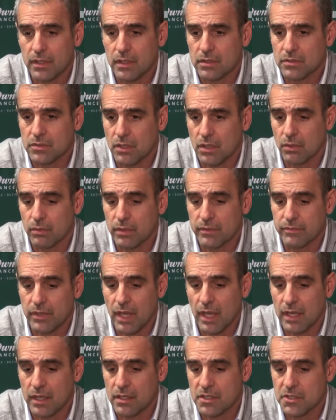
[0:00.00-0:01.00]
So we've
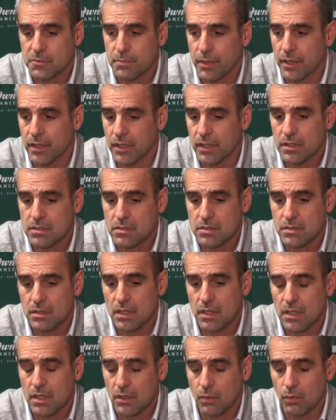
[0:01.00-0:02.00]
gained experience
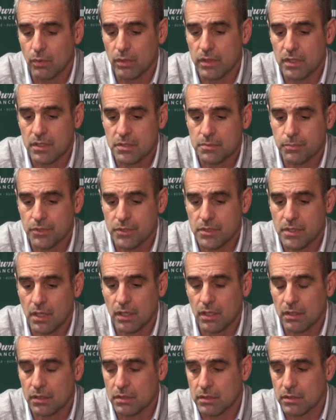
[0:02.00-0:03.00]
with this
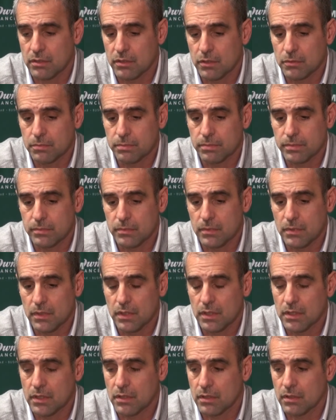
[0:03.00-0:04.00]
particular group
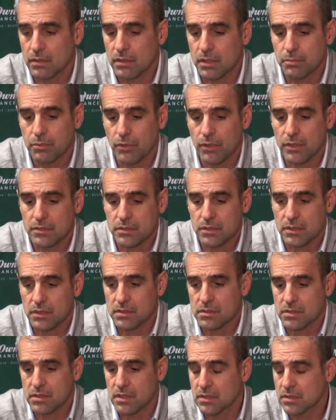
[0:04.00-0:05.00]
in the early portion of the
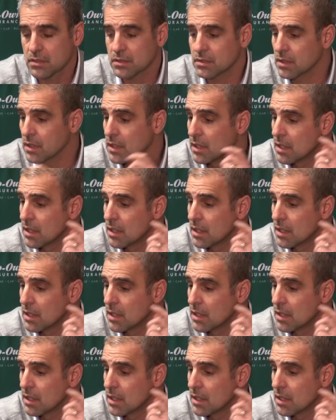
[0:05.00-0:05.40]
season.